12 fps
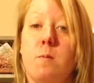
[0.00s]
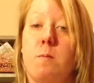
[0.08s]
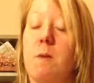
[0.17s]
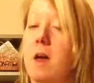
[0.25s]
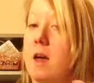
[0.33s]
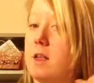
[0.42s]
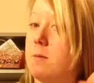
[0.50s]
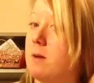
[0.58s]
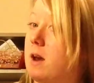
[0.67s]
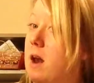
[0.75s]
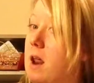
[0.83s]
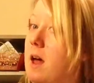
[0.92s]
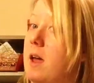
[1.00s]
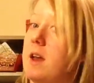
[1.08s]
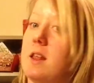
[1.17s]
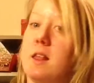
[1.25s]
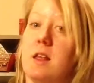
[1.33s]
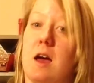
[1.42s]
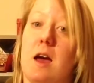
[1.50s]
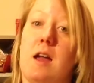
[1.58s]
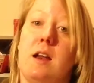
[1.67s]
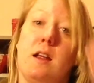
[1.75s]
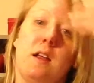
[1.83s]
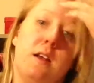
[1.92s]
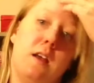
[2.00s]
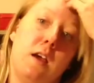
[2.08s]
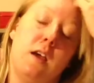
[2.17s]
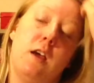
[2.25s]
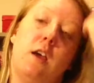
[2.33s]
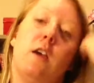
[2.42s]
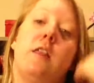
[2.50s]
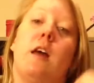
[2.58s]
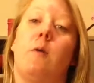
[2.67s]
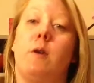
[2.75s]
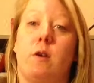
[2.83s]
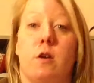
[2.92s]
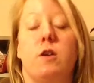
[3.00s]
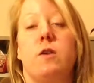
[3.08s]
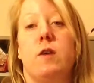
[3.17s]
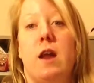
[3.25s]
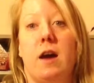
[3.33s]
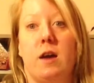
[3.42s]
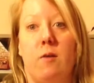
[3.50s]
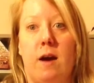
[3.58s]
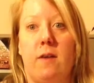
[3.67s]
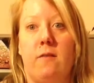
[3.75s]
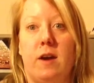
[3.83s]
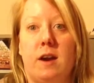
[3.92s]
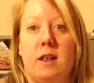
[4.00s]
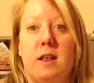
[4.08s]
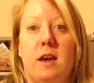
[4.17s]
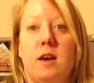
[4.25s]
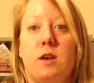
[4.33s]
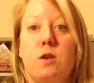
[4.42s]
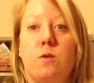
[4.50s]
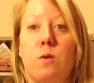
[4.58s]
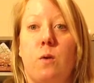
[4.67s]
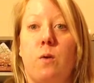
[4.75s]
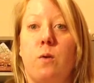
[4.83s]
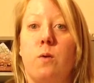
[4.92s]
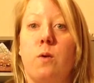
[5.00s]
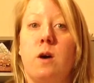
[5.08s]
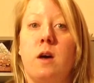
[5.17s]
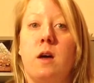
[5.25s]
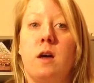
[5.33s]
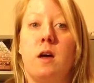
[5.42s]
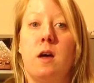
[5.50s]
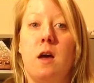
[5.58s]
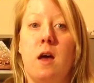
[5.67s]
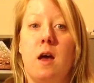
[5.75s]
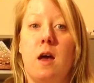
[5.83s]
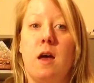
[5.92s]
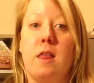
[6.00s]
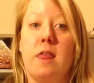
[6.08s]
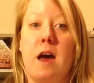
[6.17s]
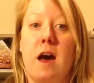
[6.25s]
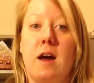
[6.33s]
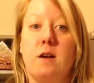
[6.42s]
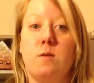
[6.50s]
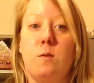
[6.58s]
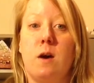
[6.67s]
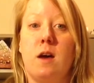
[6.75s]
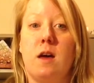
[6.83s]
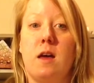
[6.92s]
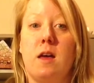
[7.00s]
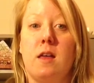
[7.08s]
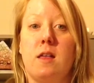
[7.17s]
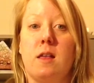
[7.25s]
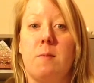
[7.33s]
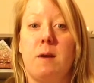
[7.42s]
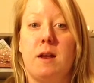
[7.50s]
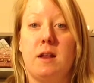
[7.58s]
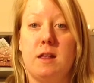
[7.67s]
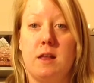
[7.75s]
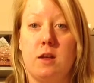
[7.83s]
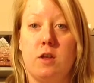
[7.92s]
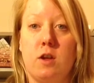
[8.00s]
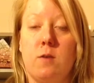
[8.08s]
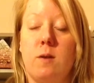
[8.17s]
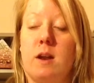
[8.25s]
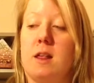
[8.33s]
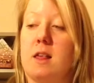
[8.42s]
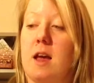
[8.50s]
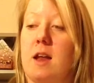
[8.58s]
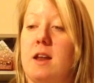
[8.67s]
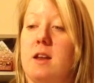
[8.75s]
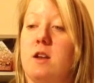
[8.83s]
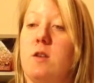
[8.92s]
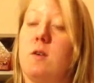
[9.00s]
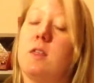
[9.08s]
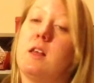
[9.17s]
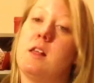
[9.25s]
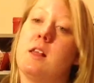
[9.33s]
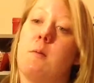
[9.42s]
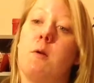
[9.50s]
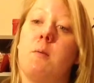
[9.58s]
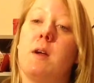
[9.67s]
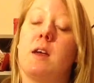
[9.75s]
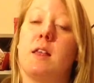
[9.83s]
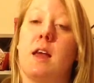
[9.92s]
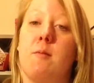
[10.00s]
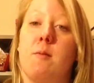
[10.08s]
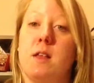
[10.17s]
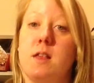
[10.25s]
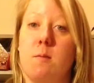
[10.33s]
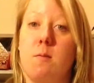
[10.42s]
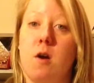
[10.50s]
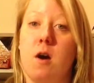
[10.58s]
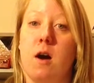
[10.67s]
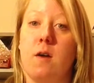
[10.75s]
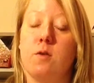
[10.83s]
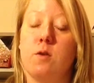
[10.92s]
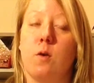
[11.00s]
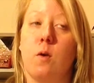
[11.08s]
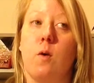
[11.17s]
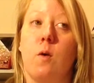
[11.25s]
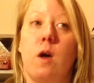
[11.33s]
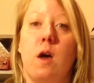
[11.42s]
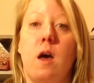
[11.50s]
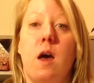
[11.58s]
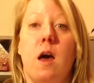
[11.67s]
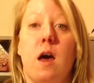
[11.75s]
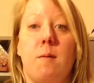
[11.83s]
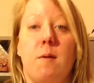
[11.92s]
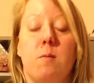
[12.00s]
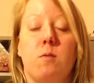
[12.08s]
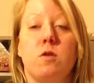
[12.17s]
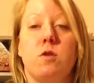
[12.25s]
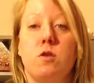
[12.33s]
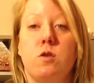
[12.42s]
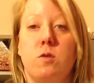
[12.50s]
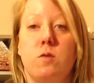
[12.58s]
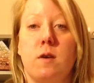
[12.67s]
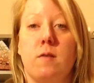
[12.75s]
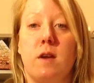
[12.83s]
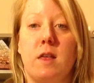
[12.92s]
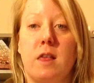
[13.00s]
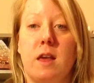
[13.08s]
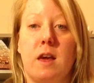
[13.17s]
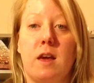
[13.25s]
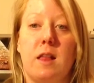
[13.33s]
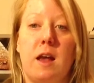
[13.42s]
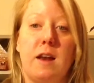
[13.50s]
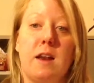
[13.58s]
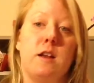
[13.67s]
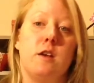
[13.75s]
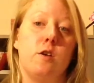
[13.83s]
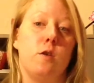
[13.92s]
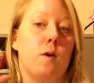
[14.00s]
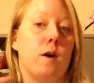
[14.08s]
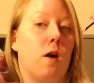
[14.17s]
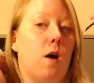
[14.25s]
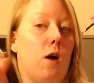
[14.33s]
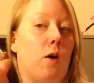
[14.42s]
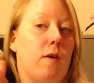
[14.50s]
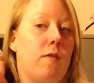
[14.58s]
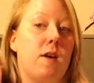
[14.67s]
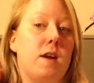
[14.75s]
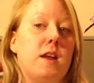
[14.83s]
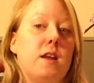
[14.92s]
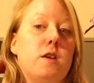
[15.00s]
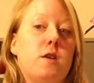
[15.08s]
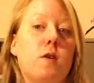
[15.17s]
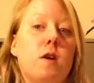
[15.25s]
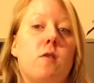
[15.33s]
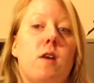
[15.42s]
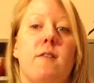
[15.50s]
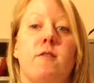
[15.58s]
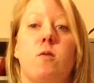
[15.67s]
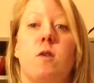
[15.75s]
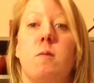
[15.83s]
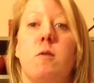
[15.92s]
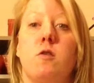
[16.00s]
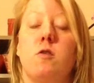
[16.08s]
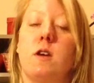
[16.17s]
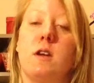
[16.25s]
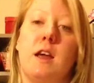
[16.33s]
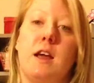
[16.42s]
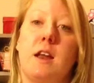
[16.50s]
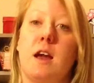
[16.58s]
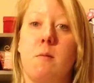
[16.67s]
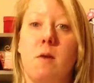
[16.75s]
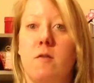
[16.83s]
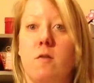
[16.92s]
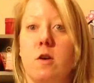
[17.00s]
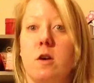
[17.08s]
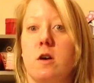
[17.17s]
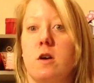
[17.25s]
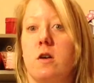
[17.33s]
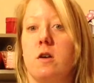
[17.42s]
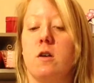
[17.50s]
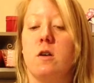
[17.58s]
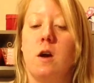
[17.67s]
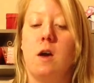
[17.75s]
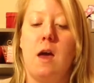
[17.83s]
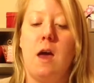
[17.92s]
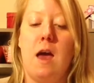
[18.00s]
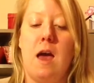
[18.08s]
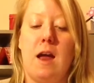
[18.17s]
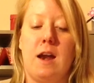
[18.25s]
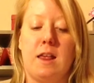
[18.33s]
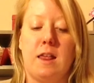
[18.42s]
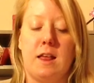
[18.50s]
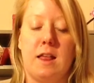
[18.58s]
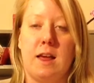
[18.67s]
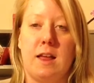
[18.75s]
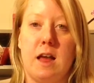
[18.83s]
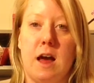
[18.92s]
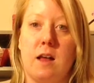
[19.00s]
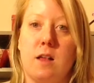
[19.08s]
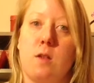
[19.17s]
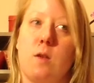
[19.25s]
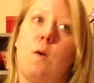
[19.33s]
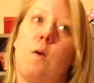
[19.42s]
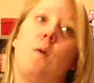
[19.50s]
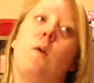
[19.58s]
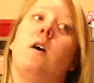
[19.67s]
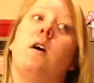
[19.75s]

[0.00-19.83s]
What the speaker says: my husband and I decided that we were going to do an IUI finally. So, that was a big decision. We decided to do it this summer because I have my summer off, so I'm able to do everything that I need to do and call whoever I need to do, and I don't have to worry about trying to take time off work or anything like that. So